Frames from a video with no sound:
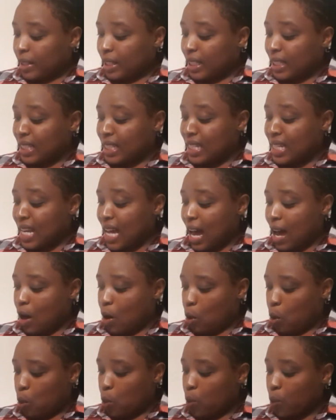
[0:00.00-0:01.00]

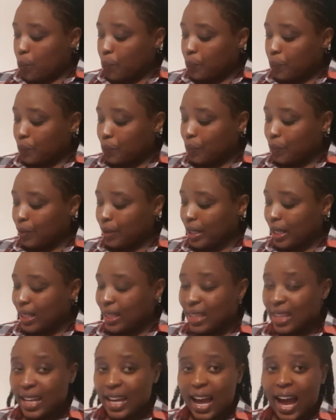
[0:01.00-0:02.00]
Now,
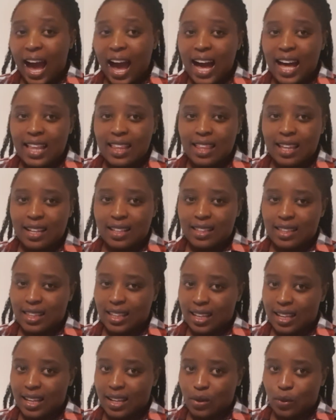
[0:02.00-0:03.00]
the other
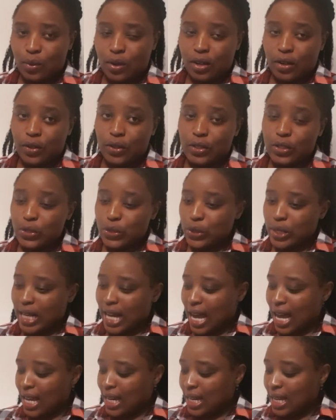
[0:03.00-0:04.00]
thing we're going to
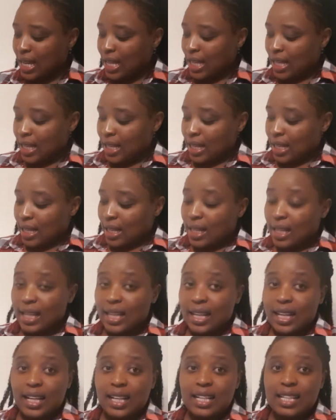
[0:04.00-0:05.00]
learn
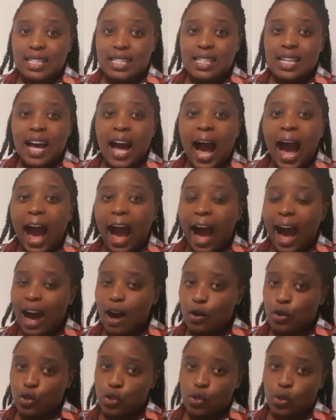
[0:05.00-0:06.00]
is
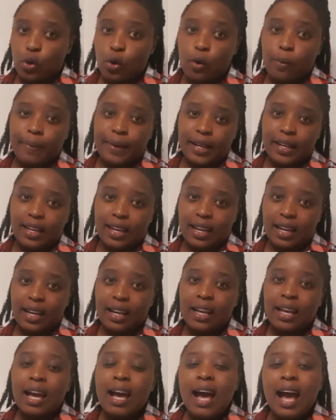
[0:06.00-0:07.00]
house opening.
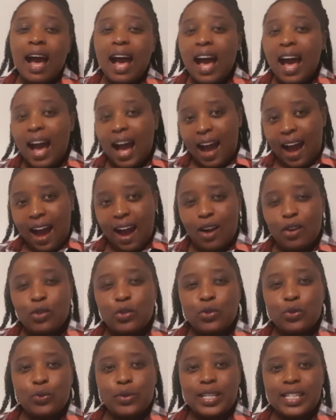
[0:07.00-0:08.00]
How
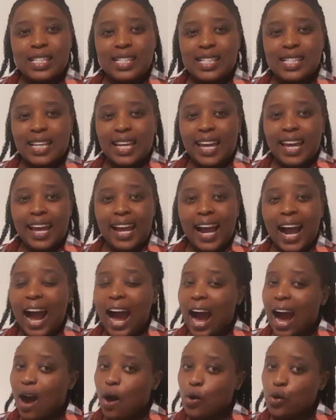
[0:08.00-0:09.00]
do we say
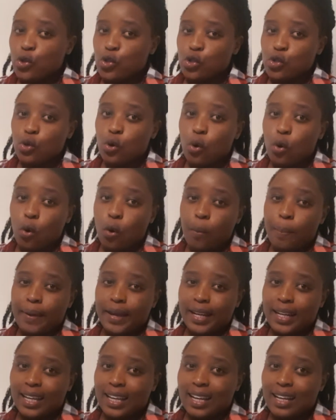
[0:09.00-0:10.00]
house
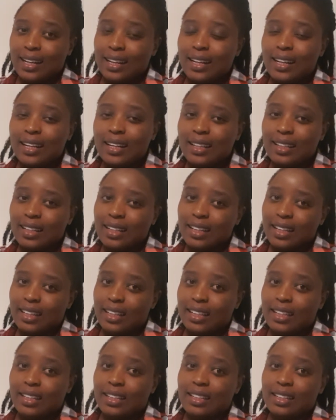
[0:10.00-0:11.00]
opening
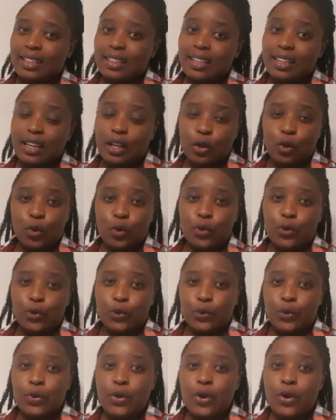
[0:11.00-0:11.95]
in Gīkūyū?